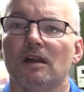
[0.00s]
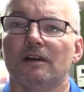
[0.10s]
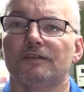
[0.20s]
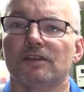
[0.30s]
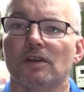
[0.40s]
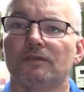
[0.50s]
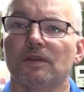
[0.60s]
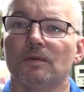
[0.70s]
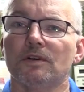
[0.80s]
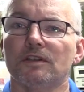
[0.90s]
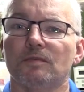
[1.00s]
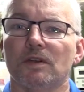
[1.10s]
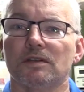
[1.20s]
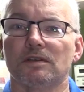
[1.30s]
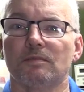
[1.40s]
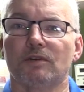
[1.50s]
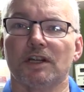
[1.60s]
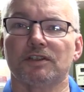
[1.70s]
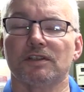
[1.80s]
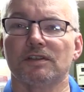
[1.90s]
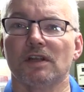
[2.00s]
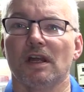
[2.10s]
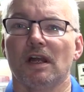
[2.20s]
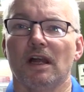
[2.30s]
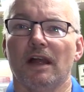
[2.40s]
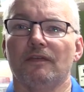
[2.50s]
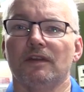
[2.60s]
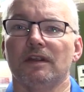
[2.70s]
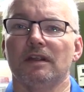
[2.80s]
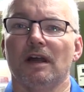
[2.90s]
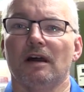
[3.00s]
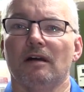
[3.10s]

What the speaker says: of the softer woods, because of the pressures and the